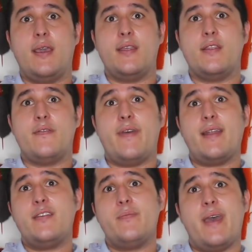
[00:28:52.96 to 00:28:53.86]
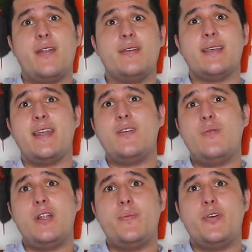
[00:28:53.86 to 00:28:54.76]
And the fact of the matter is I don't
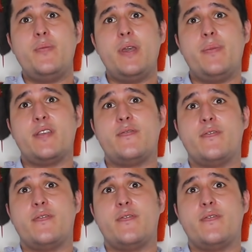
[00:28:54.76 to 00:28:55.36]
want to put my best